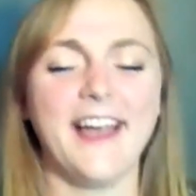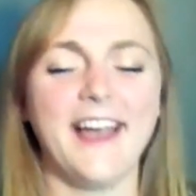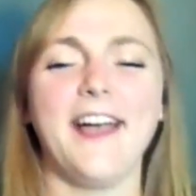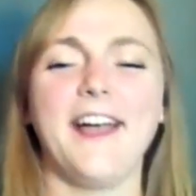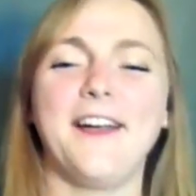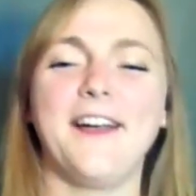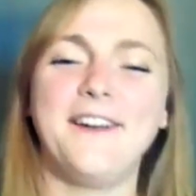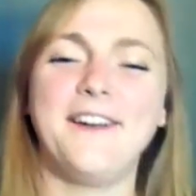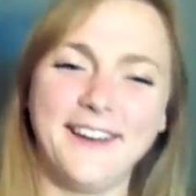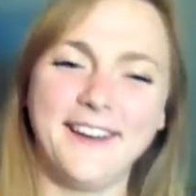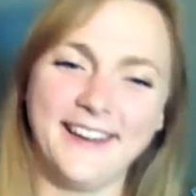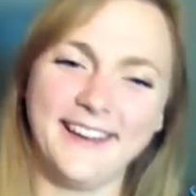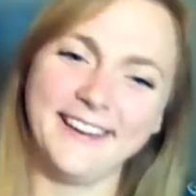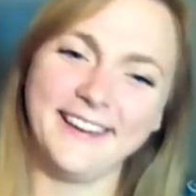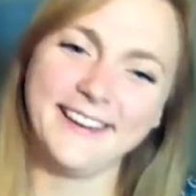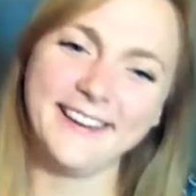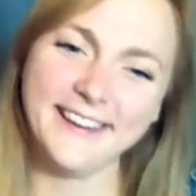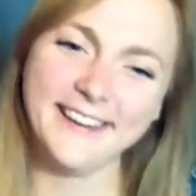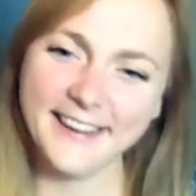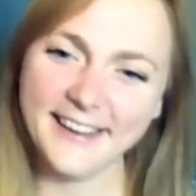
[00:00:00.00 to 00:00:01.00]
And
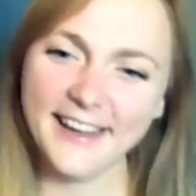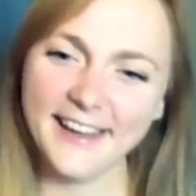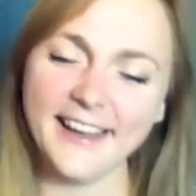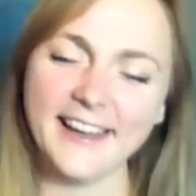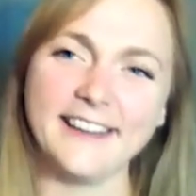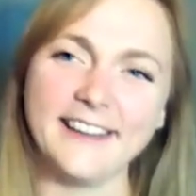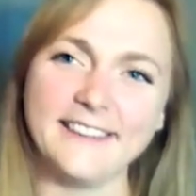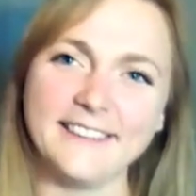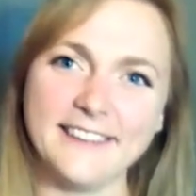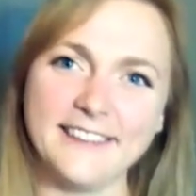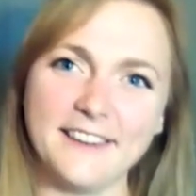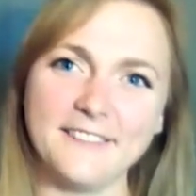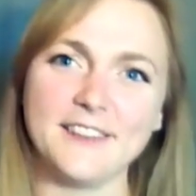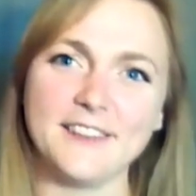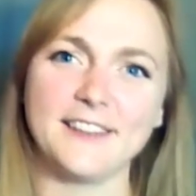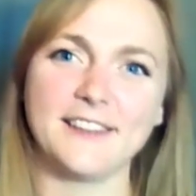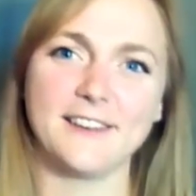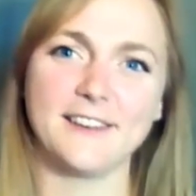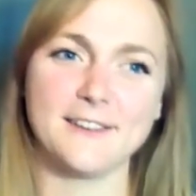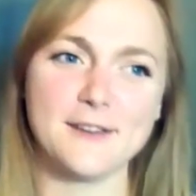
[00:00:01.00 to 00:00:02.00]

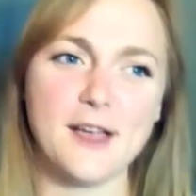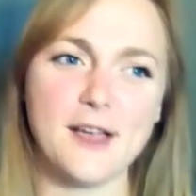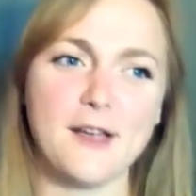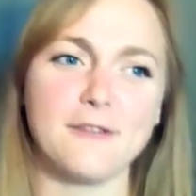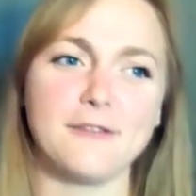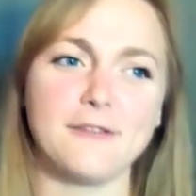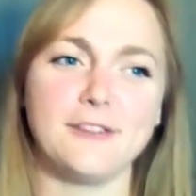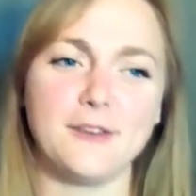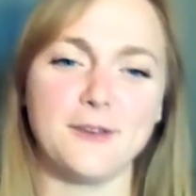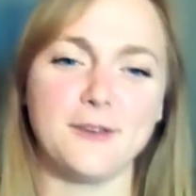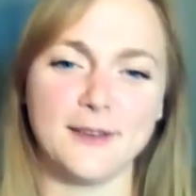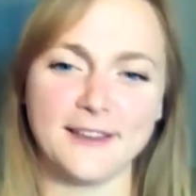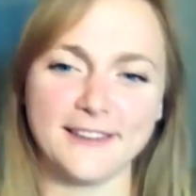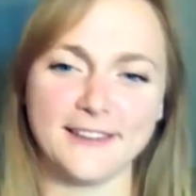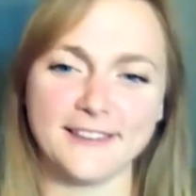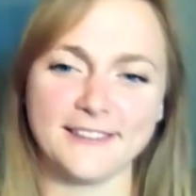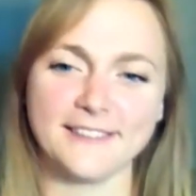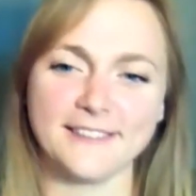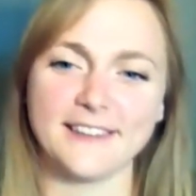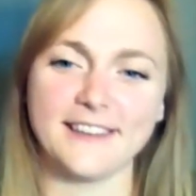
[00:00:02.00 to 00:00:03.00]
having a few
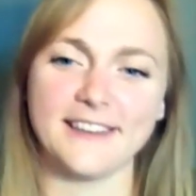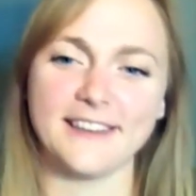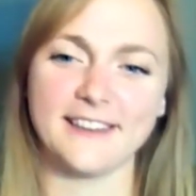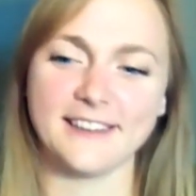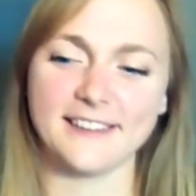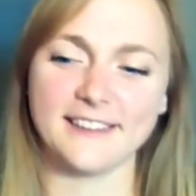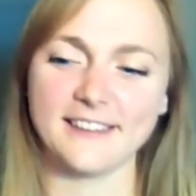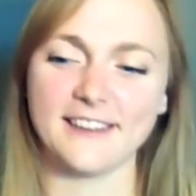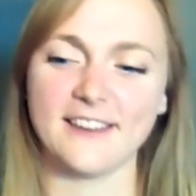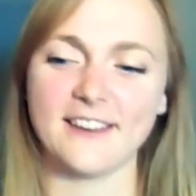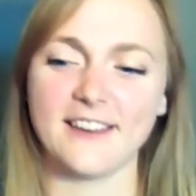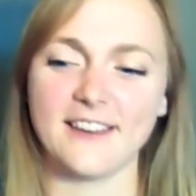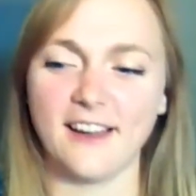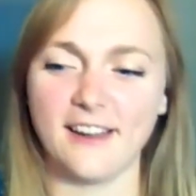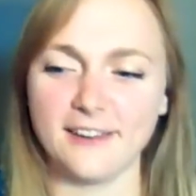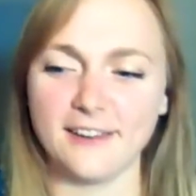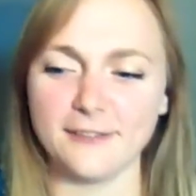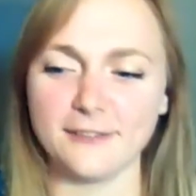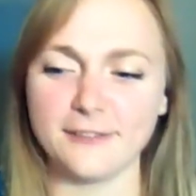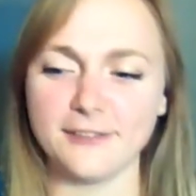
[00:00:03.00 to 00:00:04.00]
years you
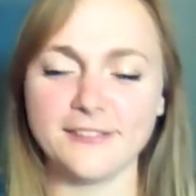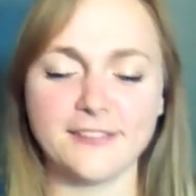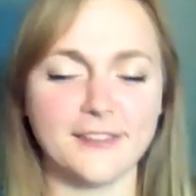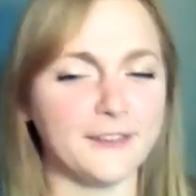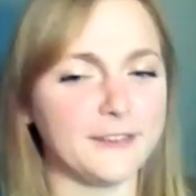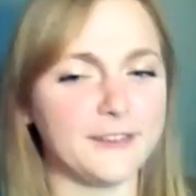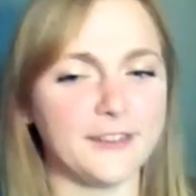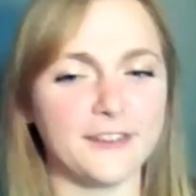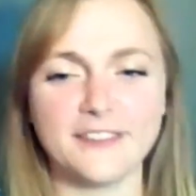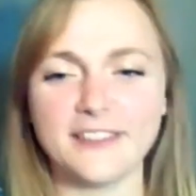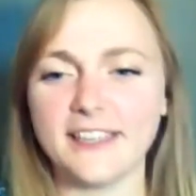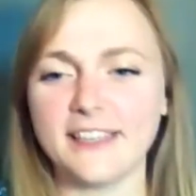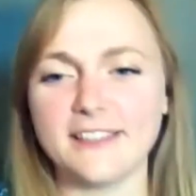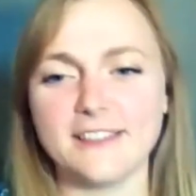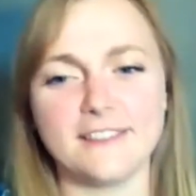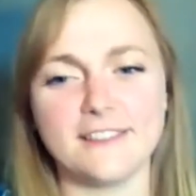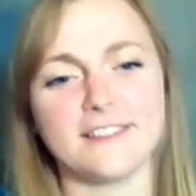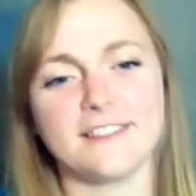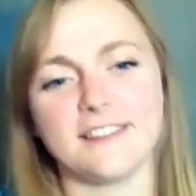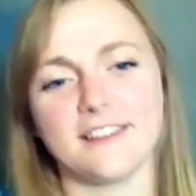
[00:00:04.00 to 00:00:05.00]
kind of still don't get
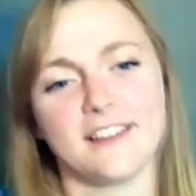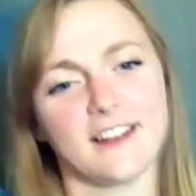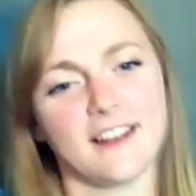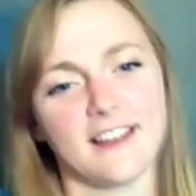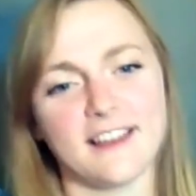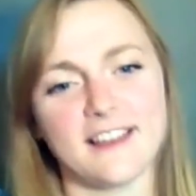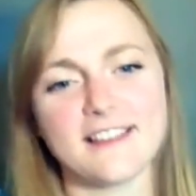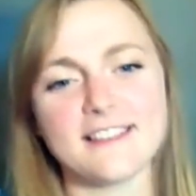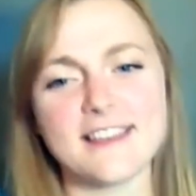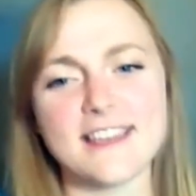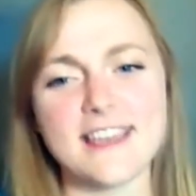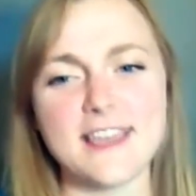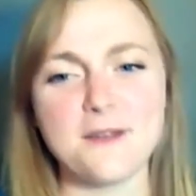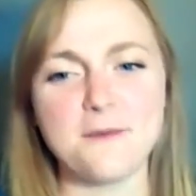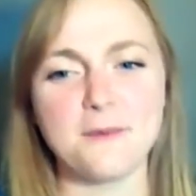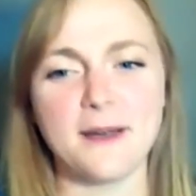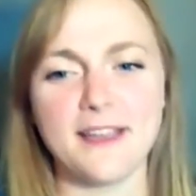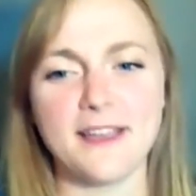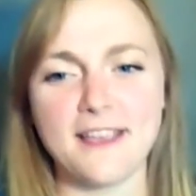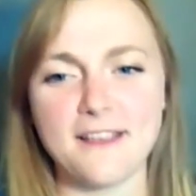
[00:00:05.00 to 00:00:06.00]
used to like the heat
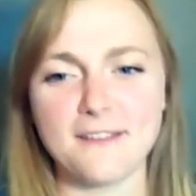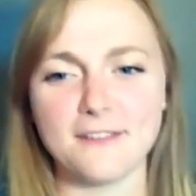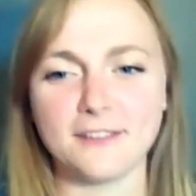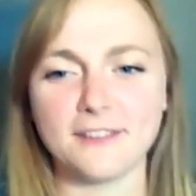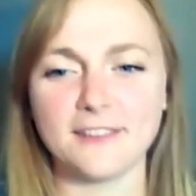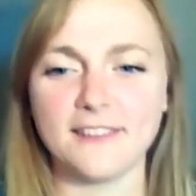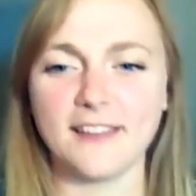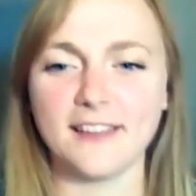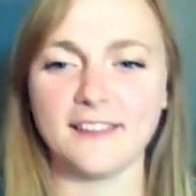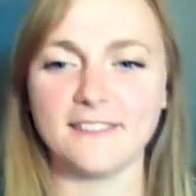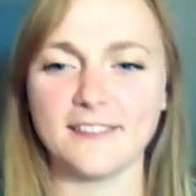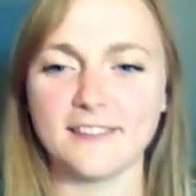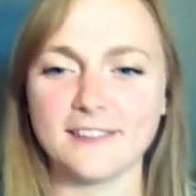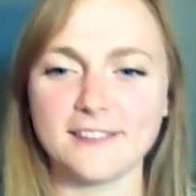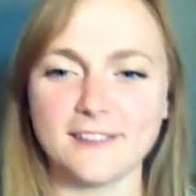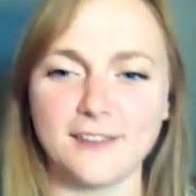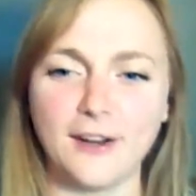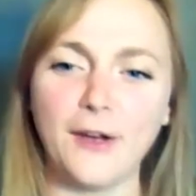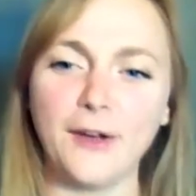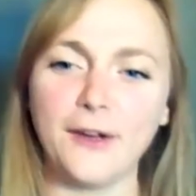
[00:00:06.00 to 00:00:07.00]
waves and then the
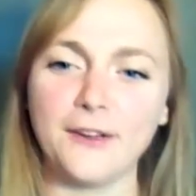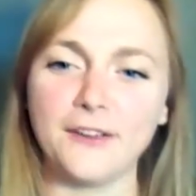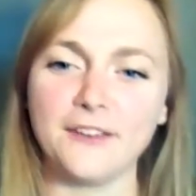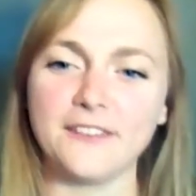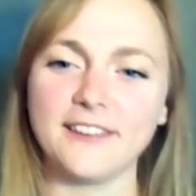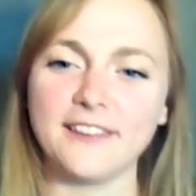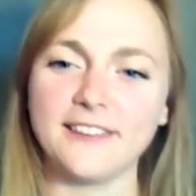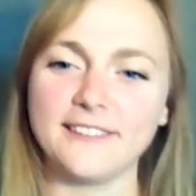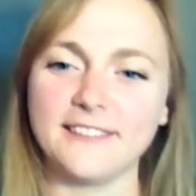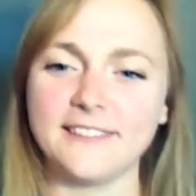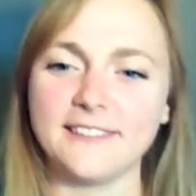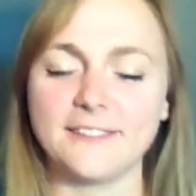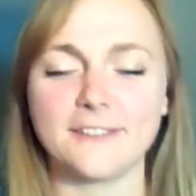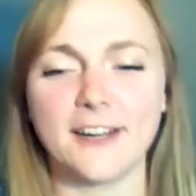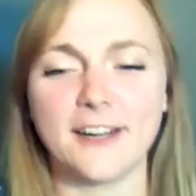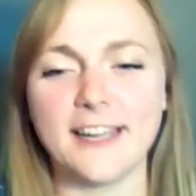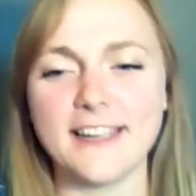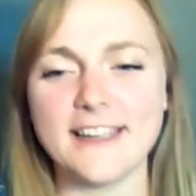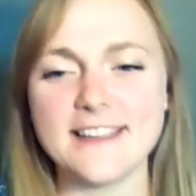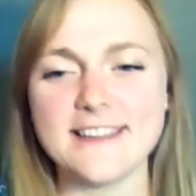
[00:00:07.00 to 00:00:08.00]
snow and then the
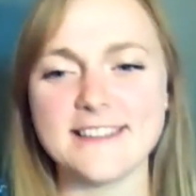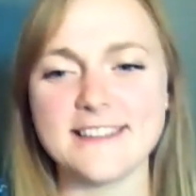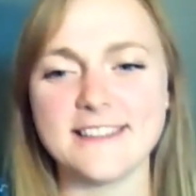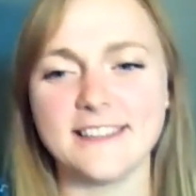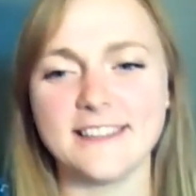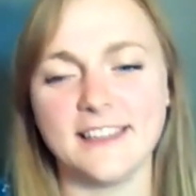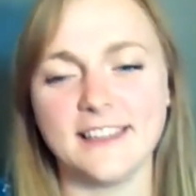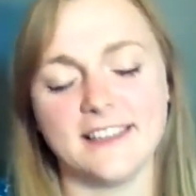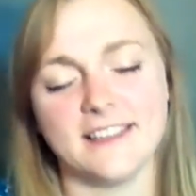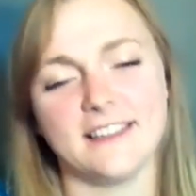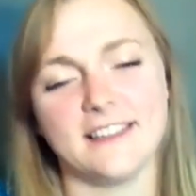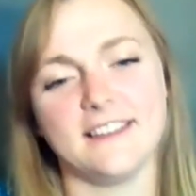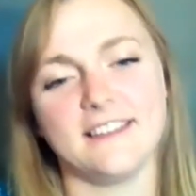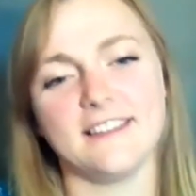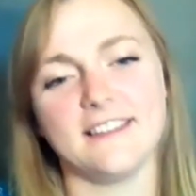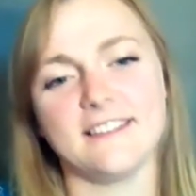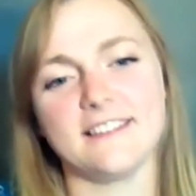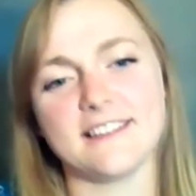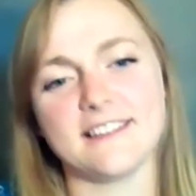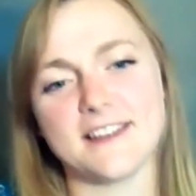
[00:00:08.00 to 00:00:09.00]
rain
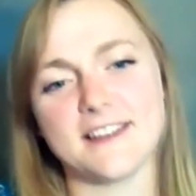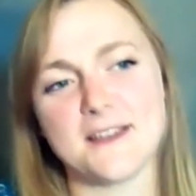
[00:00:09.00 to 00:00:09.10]
and